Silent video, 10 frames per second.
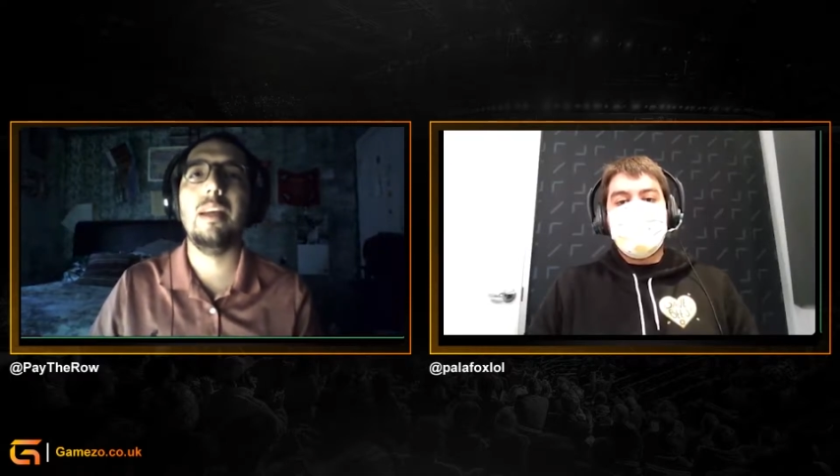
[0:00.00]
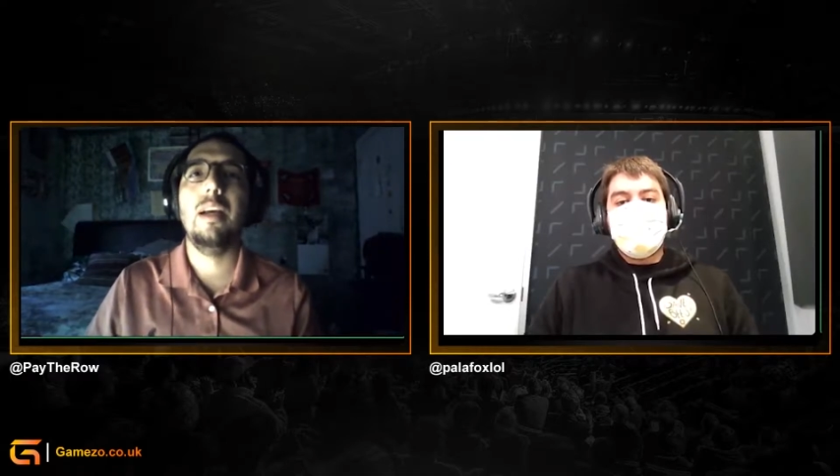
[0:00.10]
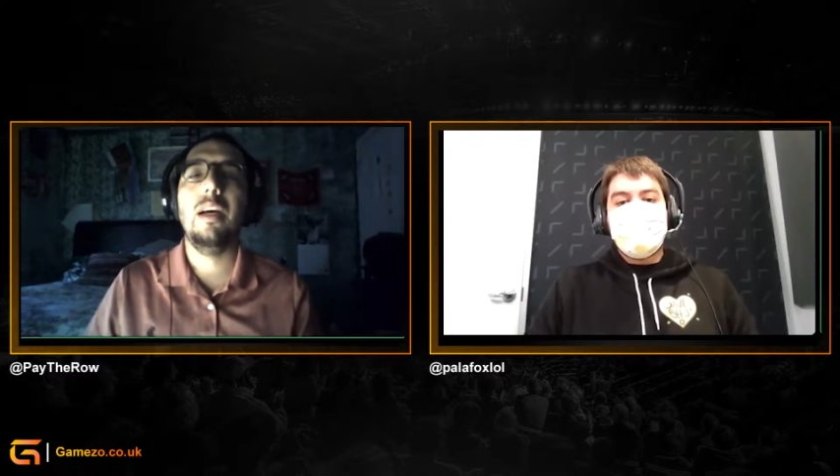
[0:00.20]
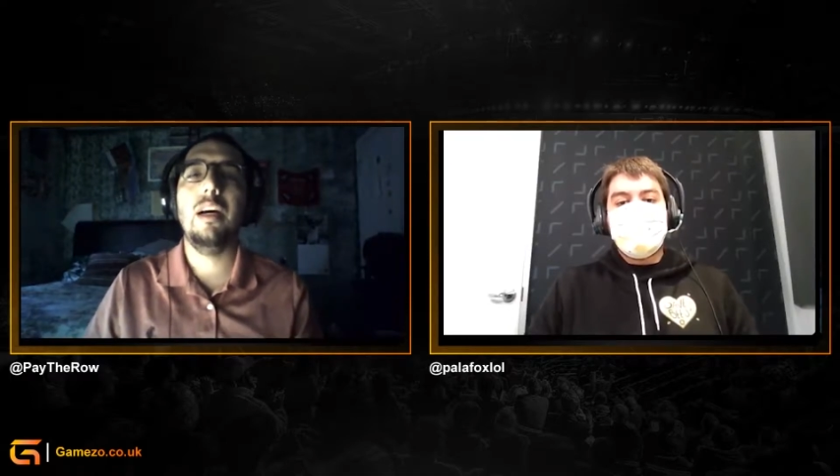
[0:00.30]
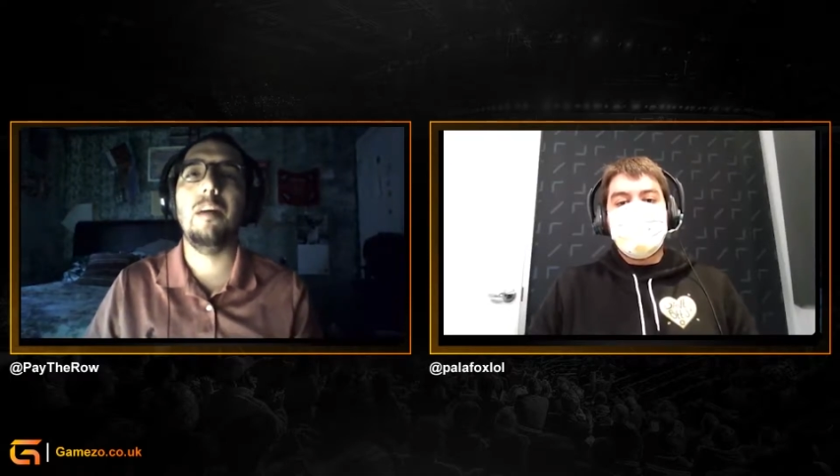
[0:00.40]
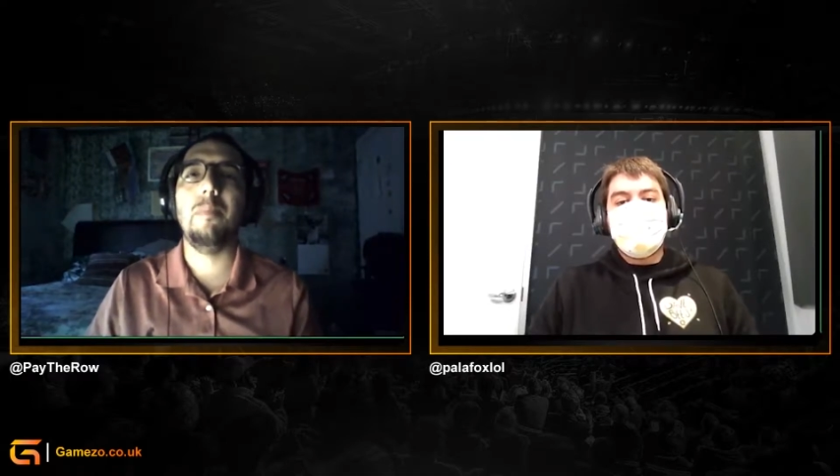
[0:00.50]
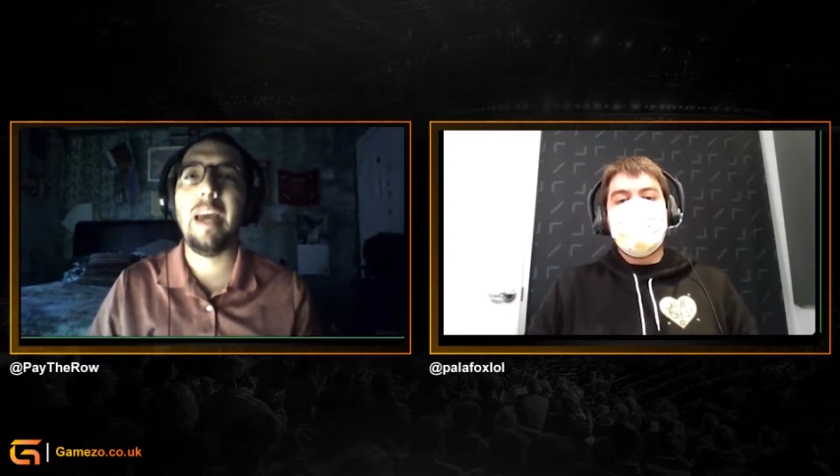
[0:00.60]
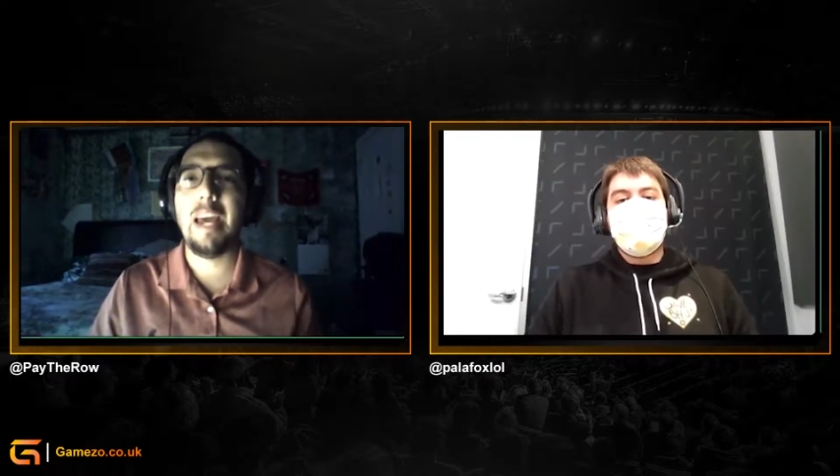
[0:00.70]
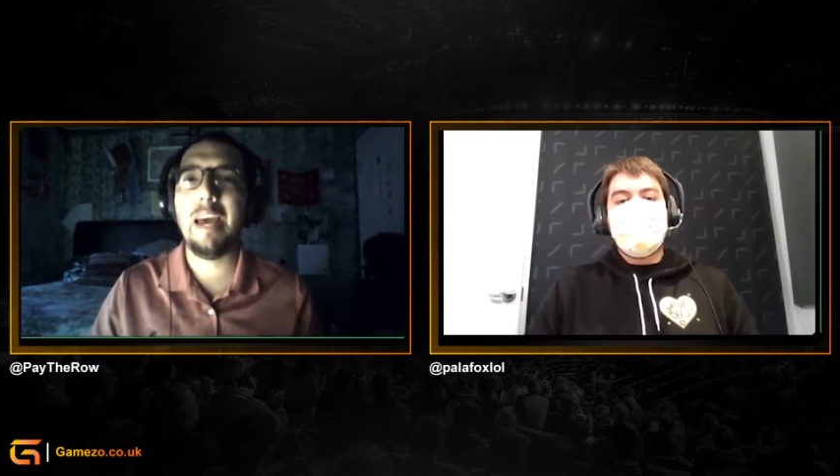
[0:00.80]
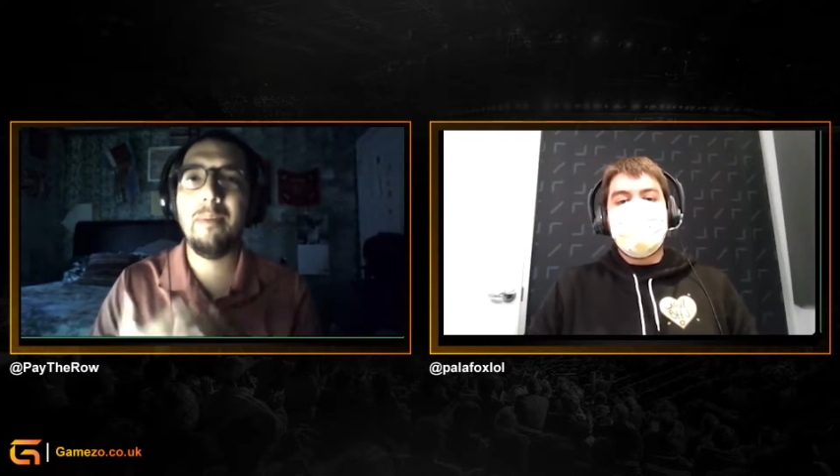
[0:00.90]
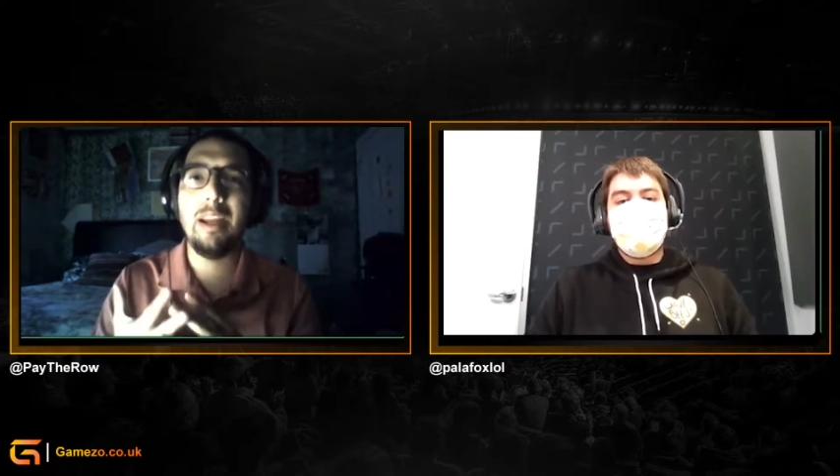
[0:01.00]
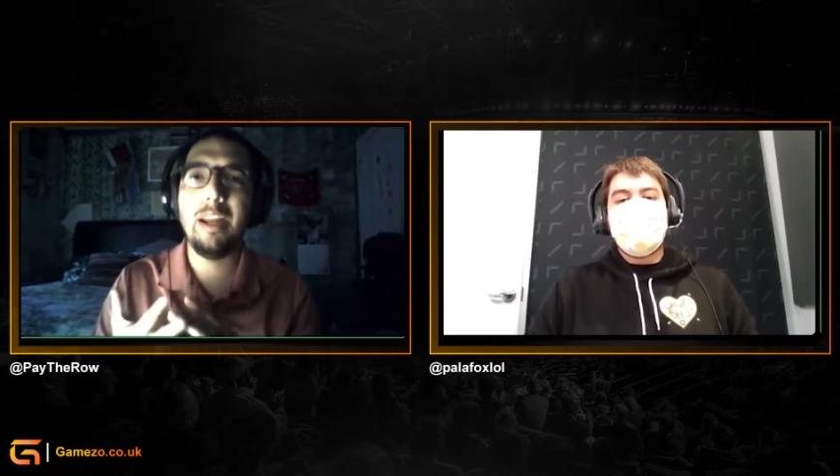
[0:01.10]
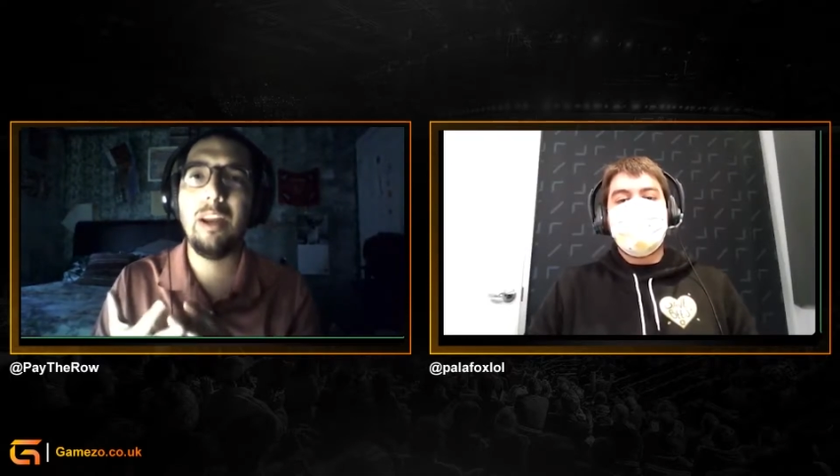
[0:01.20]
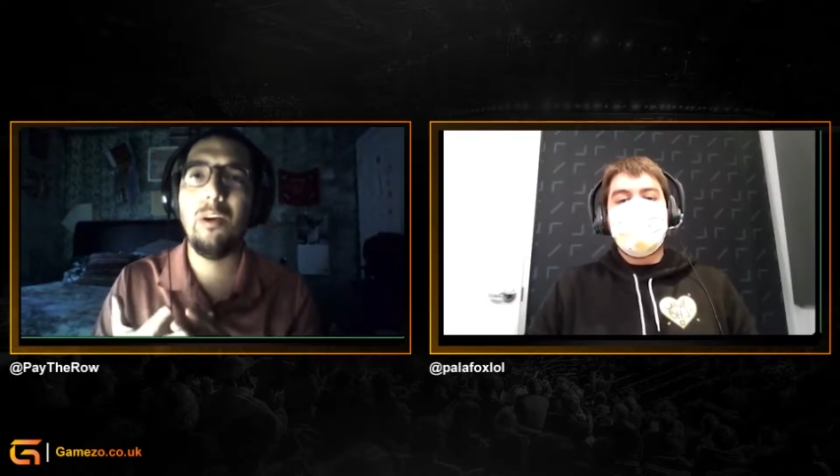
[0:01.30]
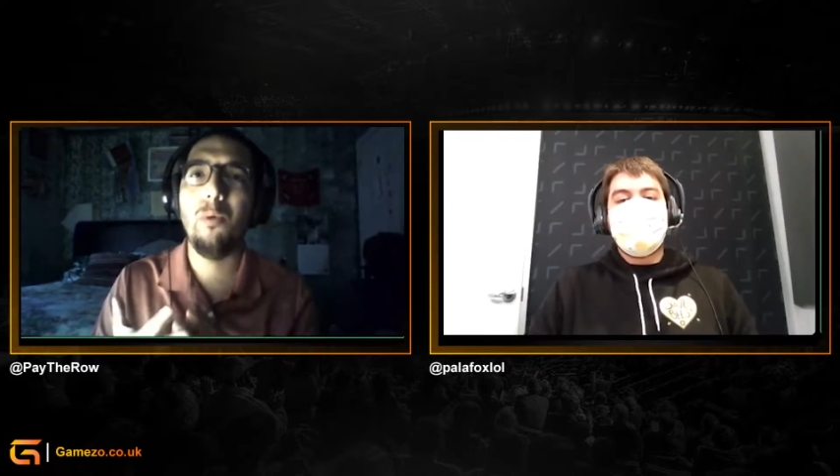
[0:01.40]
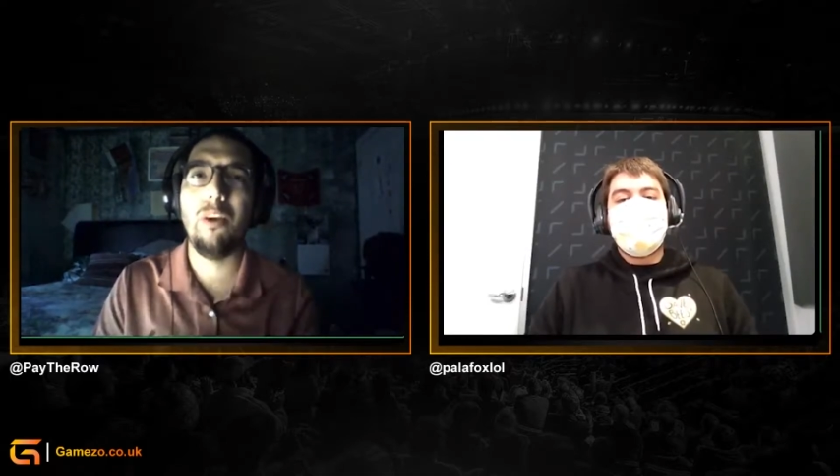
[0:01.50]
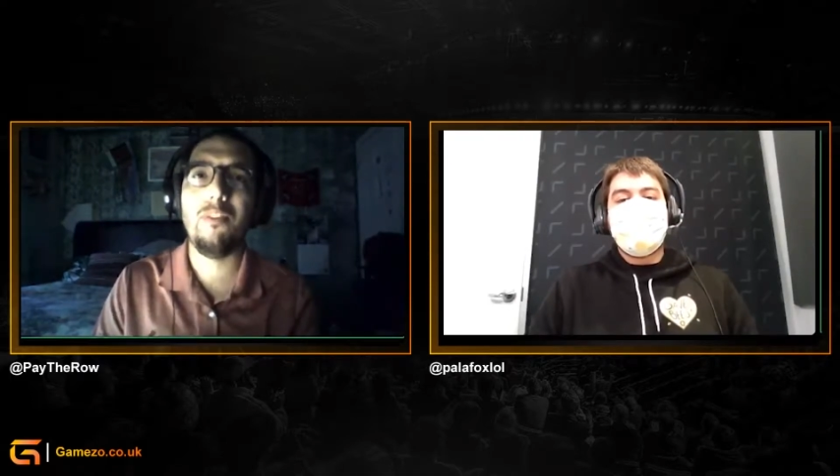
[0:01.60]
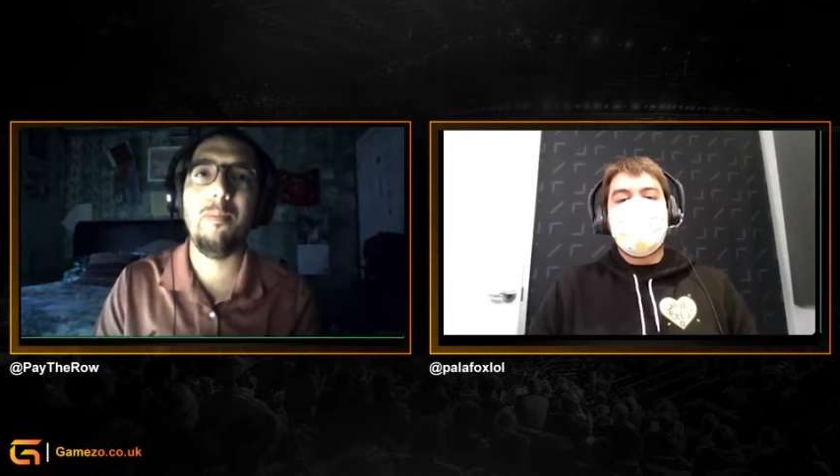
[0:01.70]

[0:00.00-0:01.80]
I have here with